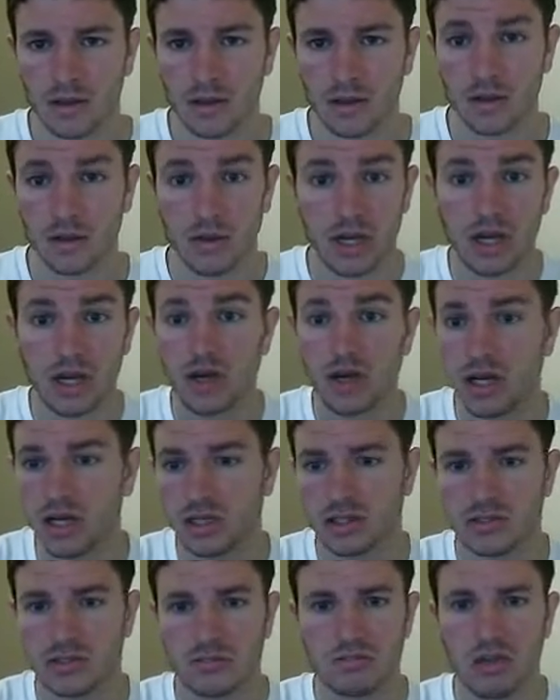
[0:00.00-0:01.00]
you know, internet
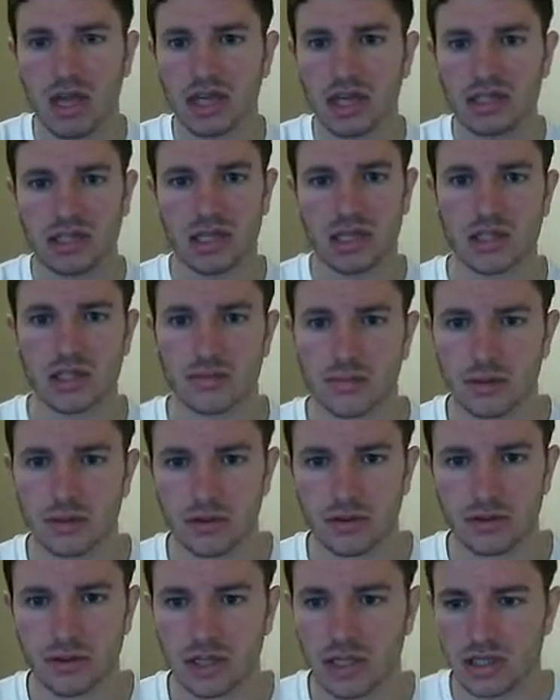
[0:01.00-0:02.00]
is accessible.
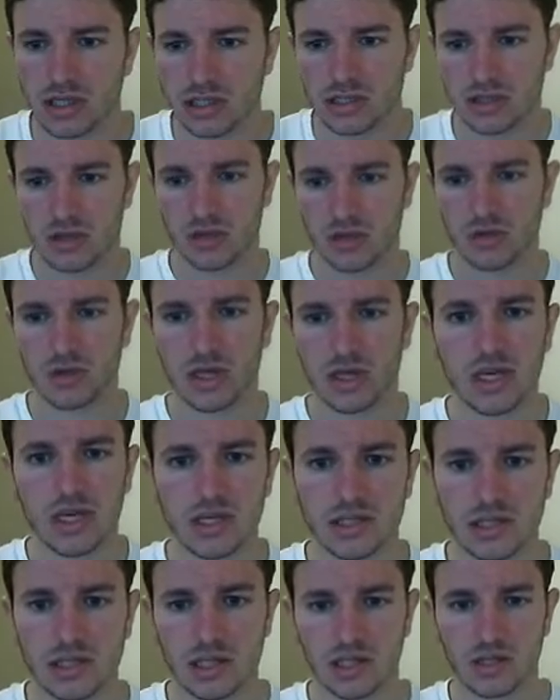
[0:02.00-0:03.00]
It's so
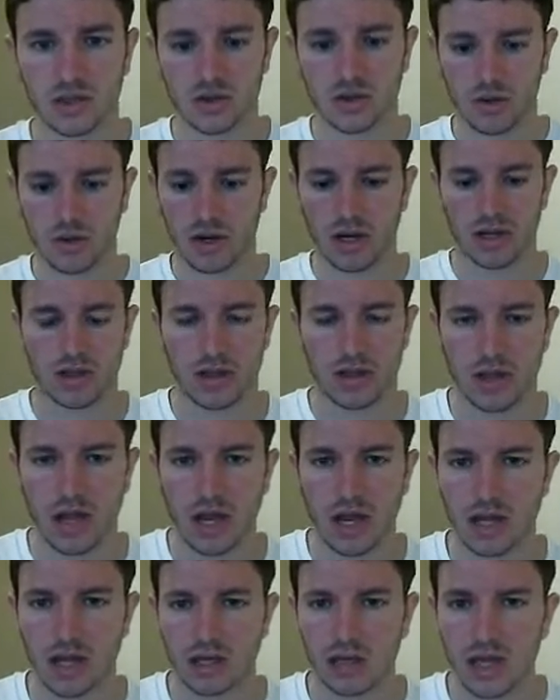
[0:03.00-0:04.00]
easy to go
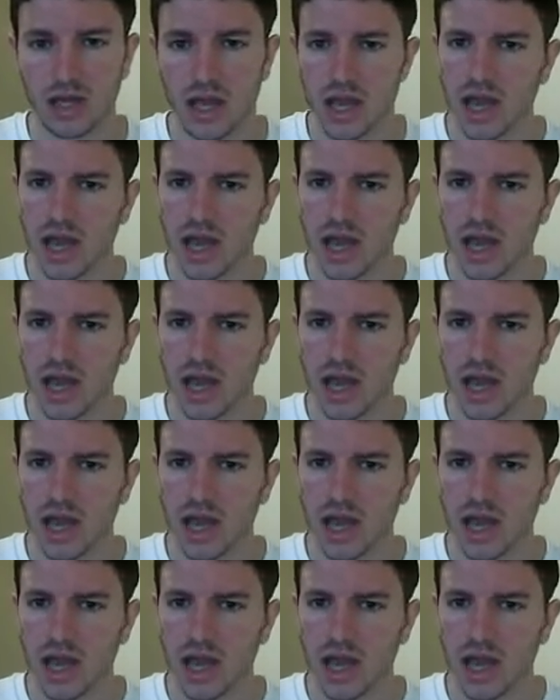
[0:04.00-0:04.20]
online.